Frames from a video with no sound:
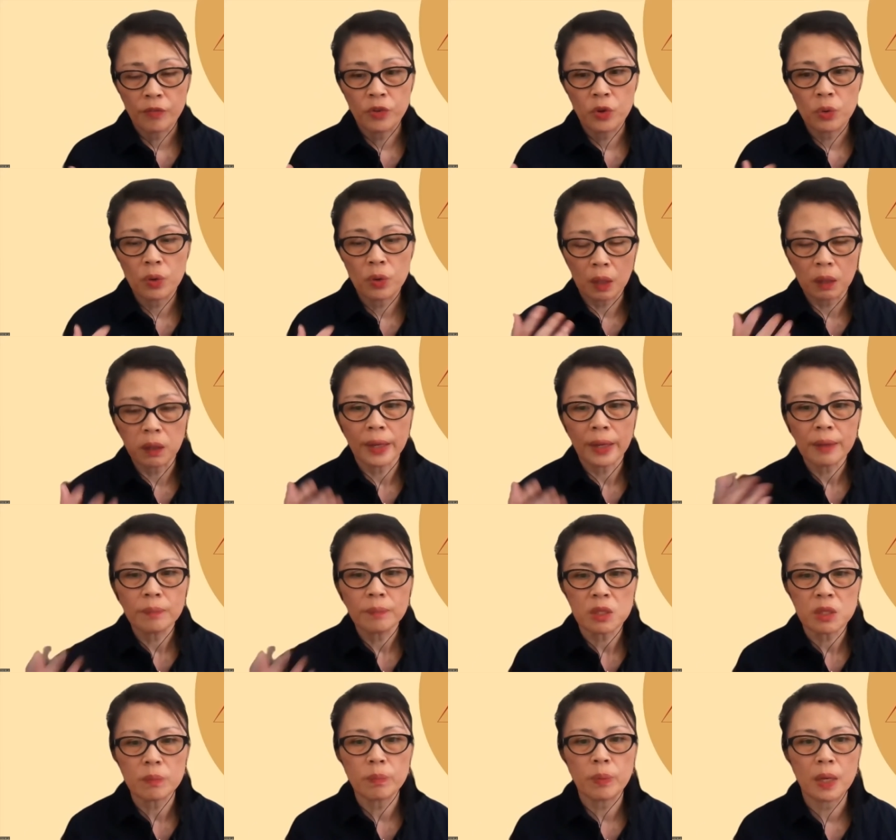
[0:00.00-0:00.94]

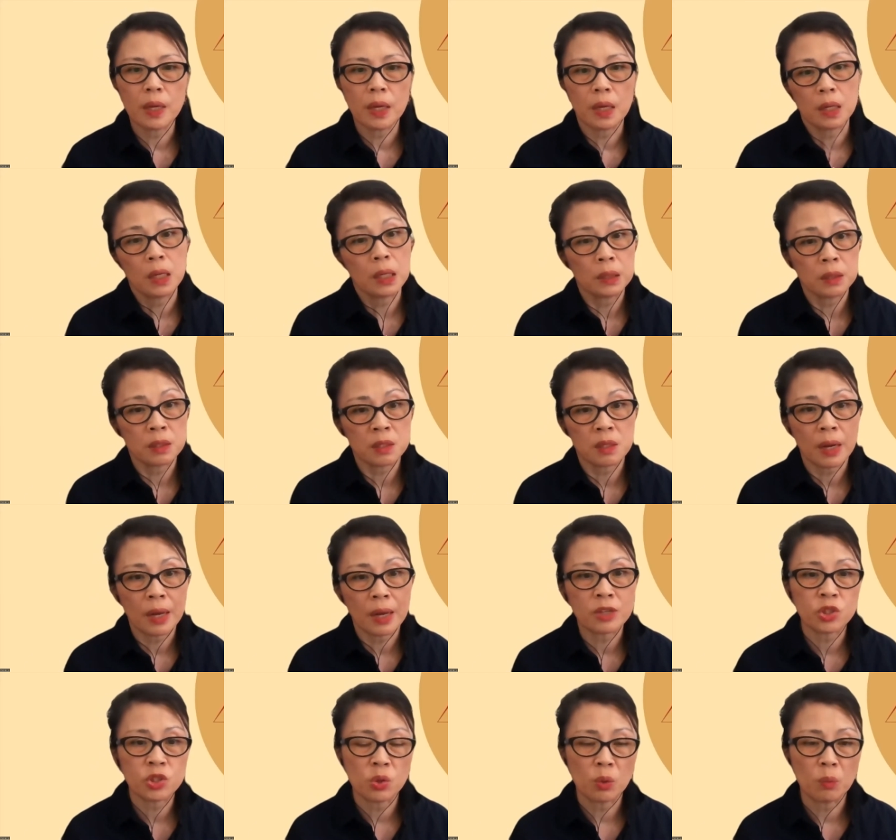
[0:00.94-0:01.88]
claim to be an
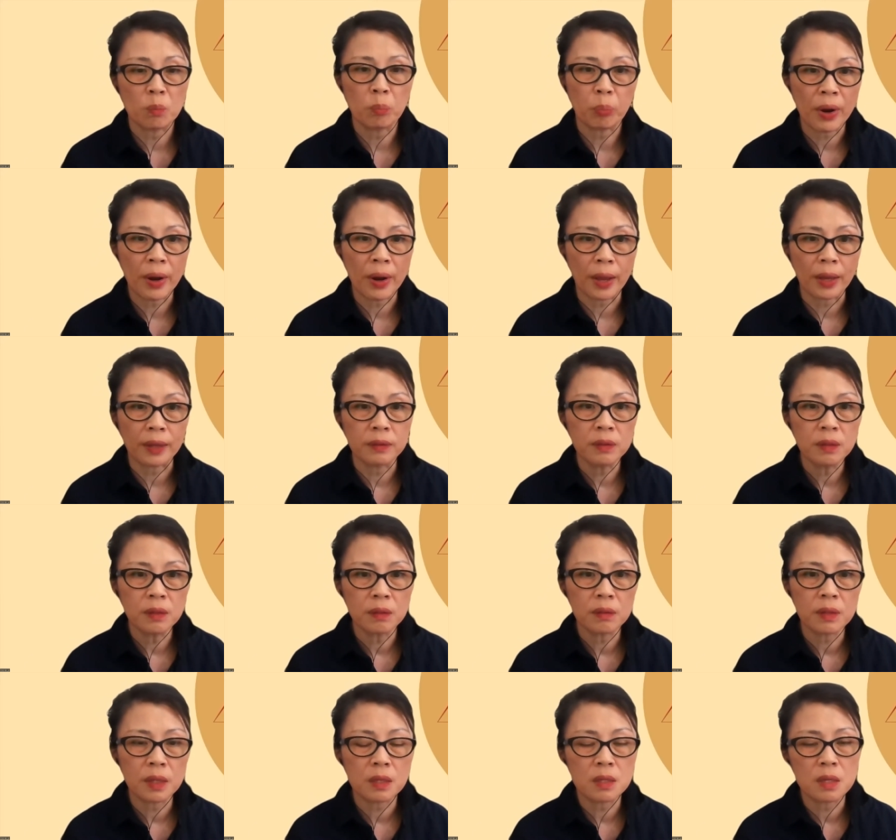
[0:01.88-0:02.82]
international brand,
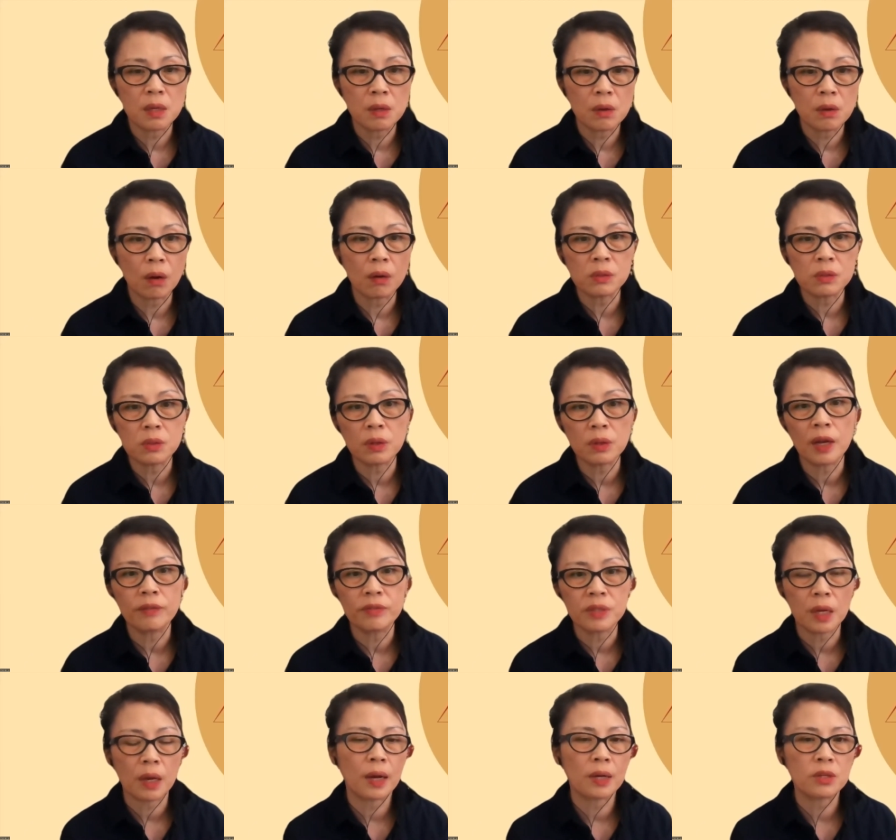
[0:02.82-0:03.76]
then you also have
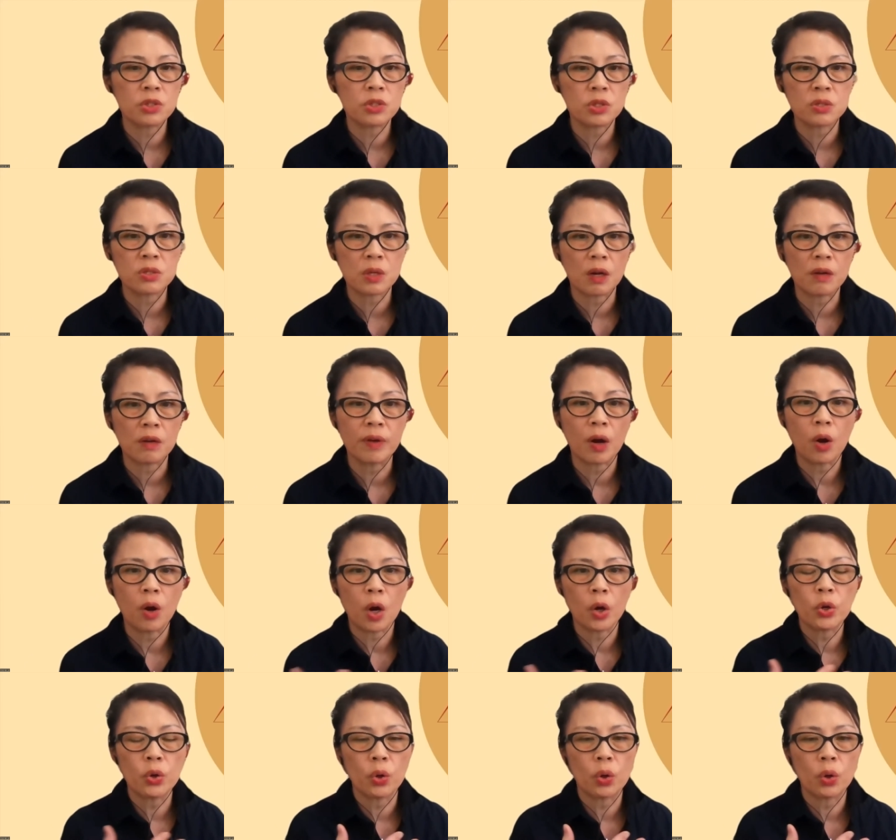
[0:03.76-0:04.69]
to ask yourself,
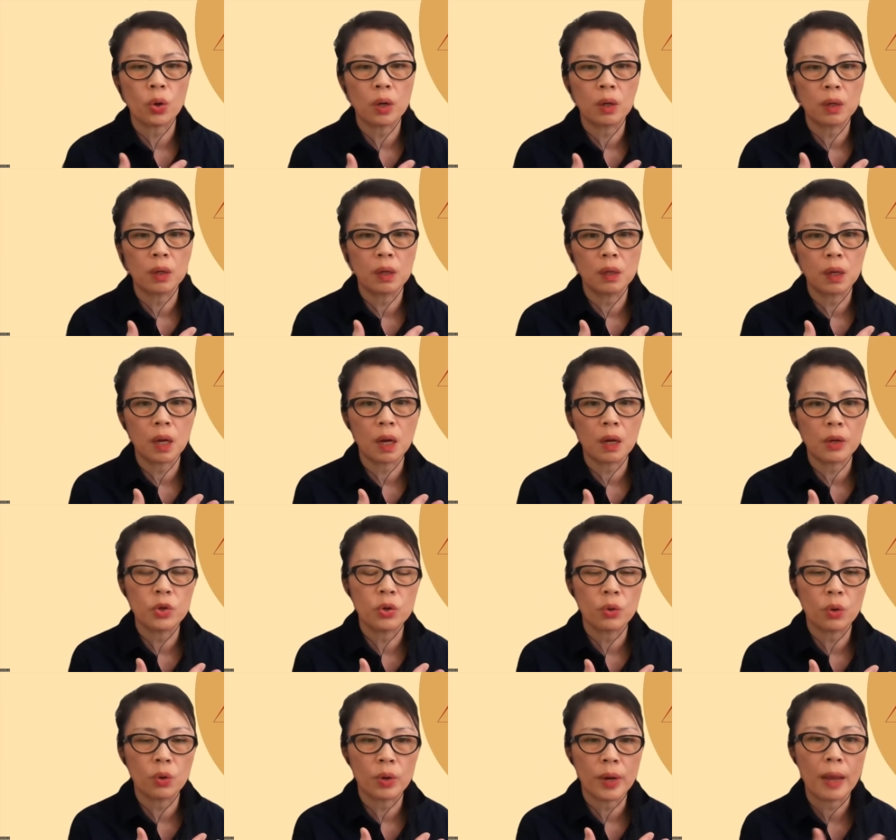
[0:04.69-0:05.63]
are
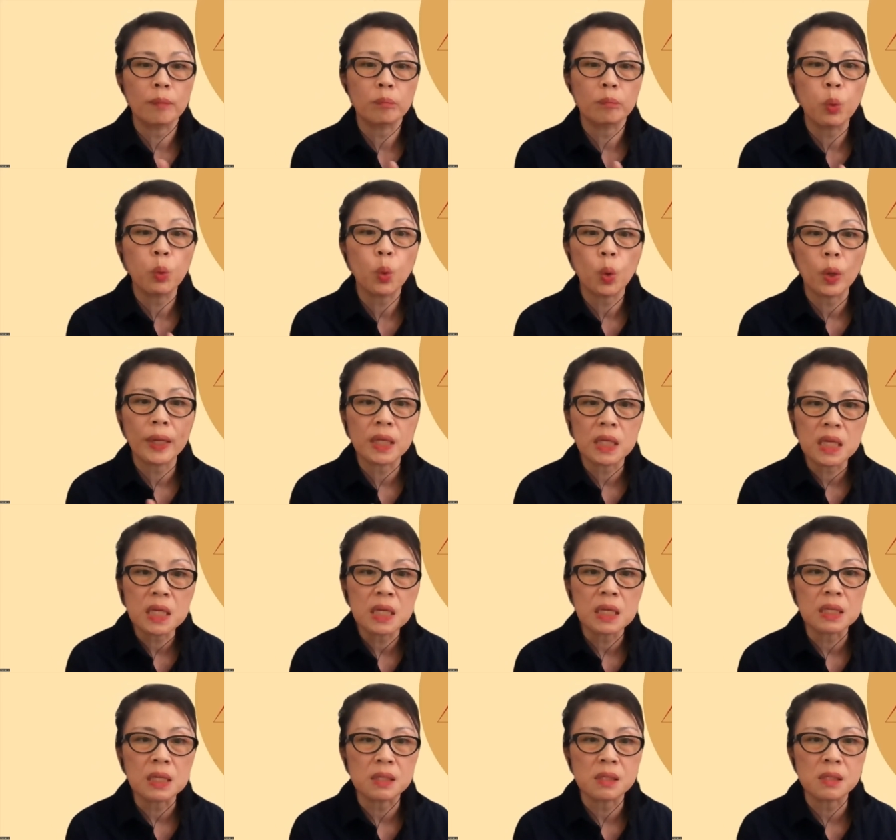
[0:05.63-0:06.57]
your
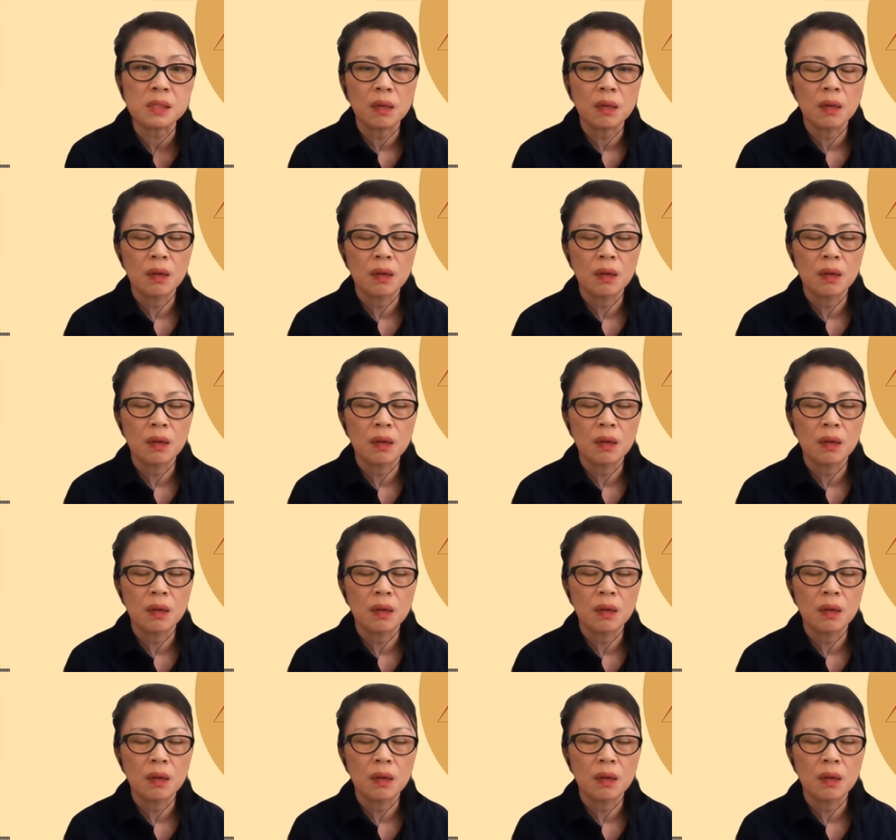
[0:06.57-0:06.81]
employees,